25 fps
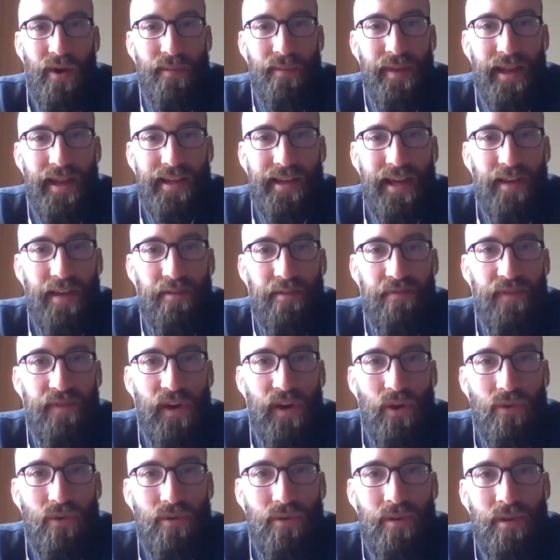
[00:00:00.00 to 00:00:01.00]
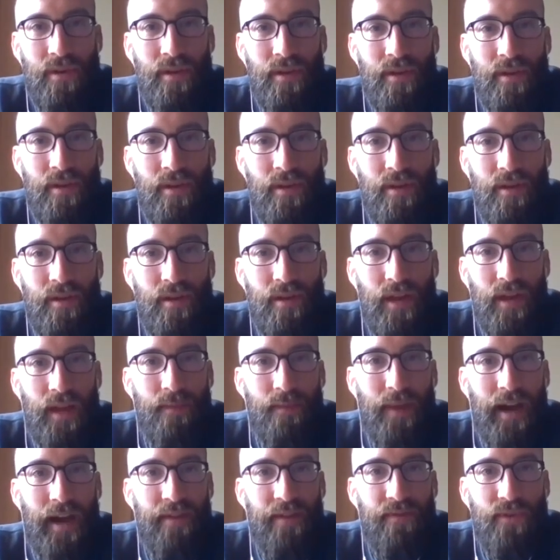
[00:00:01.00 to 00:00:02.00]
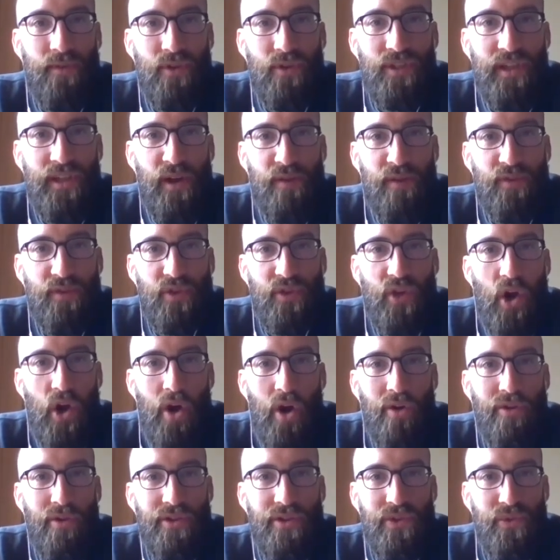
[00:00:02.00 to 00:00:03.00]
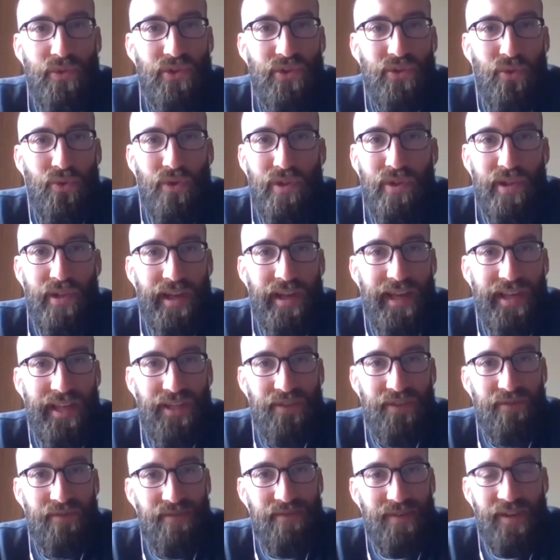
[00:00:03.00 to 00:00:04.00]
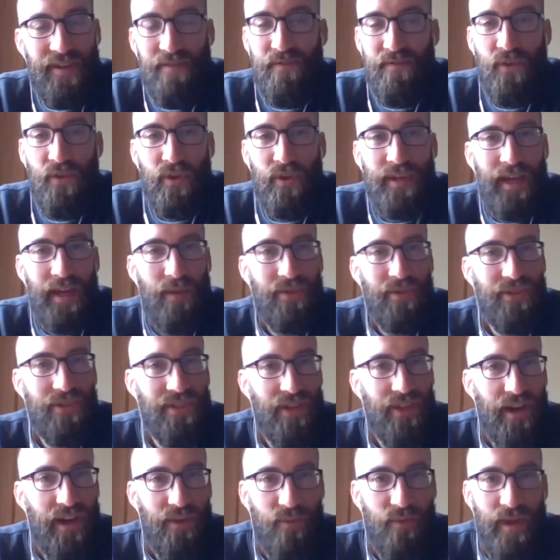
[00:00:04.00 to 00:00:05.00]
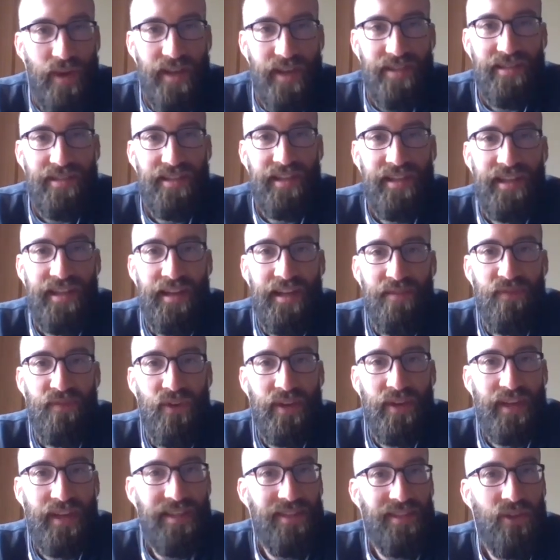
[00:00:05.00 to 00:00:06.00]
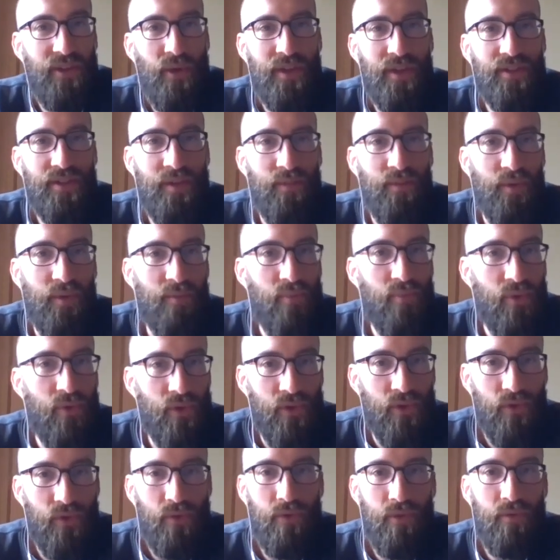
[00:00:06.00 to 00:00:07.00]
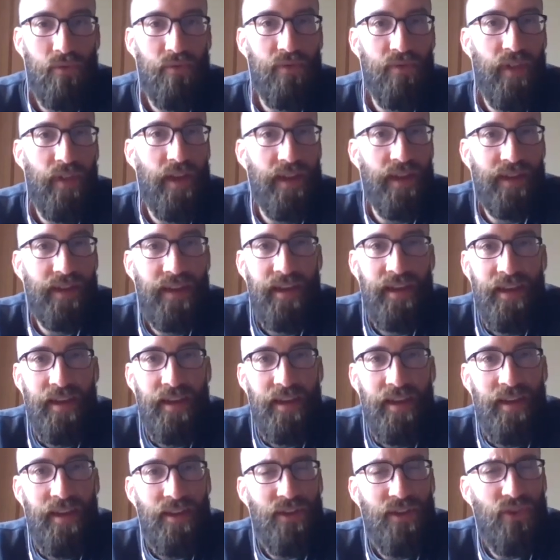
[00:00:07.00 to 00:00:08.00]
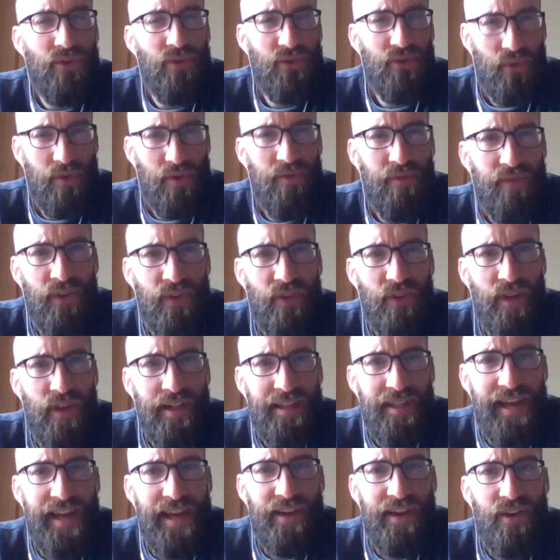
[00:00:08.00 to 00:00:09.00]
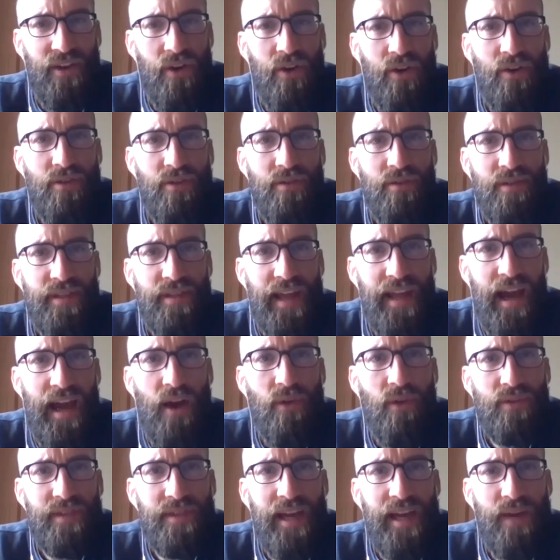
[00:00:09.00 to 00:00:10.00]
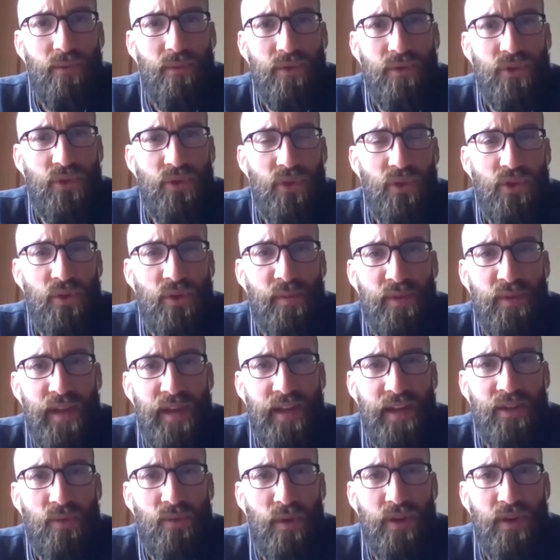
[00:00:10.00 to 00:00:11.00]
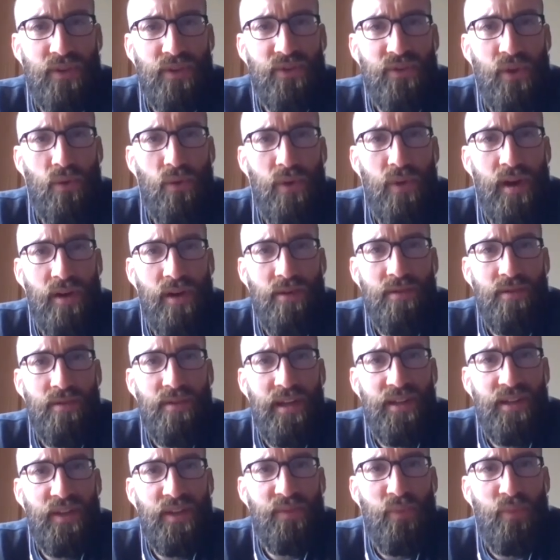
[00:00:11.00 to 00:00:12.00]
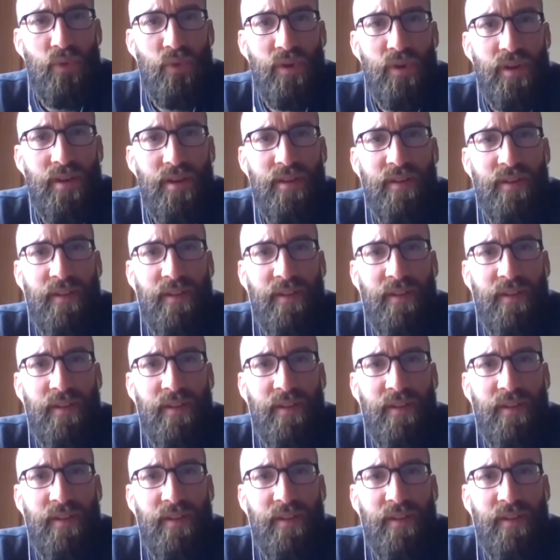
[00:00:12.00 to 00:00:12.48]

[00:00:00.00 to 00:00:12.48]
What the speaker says: I mean, I kind of felt in my first year after college, it was sort of like I just didn't feel like I was done racing. I feel like I still had something to prove. Like, do you sort of feel like that at all now? Would you attribute that to running so well at this point?